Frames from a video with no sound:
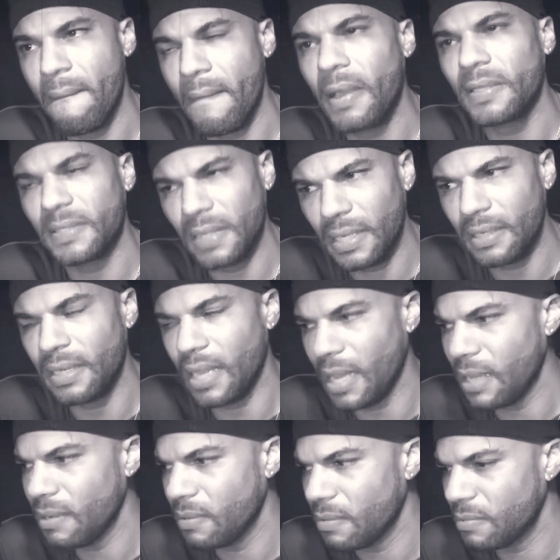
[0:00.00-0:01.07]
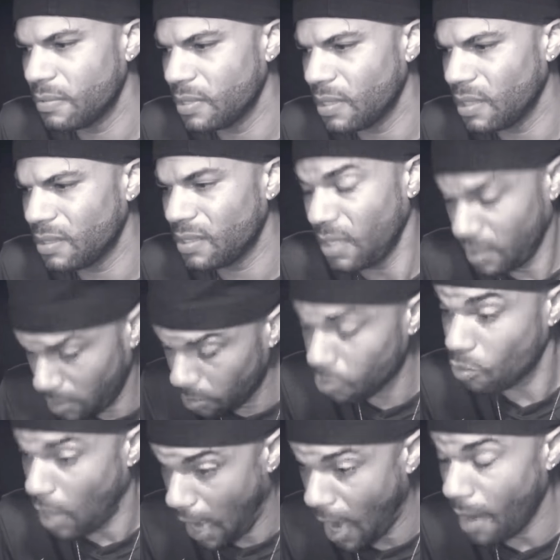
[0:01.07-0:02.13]
I said that. I said
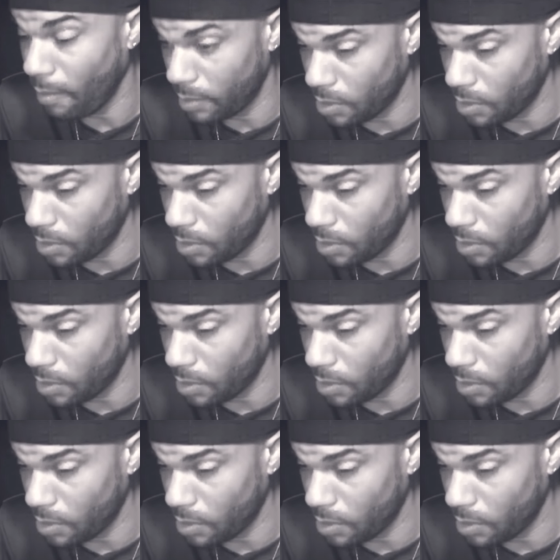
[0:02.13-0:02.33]
subscribe.